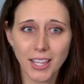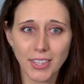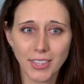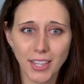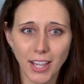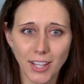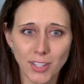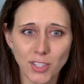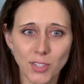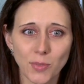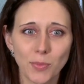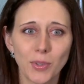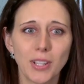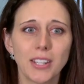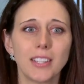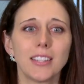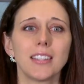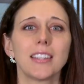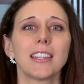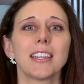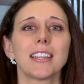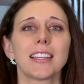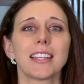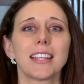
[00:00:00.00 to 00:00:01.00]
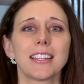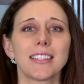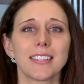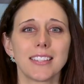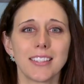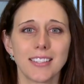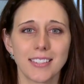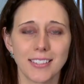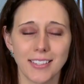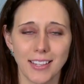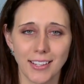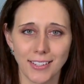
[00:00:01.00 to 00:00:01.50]
that's when it gets
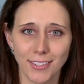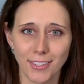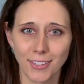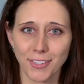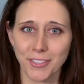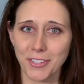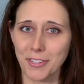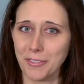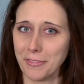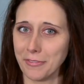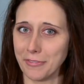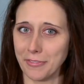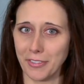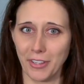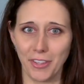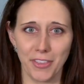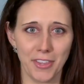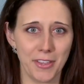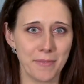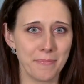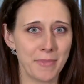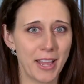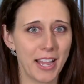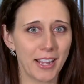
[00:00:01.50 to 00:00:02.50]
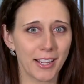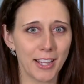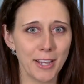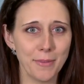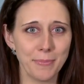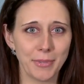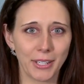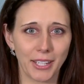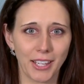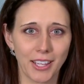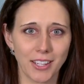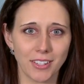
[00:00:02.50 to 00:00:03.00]
the signal to fill them back
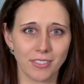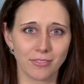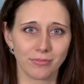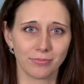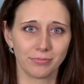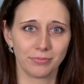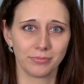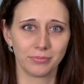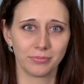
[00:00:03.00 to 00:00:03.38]
up again.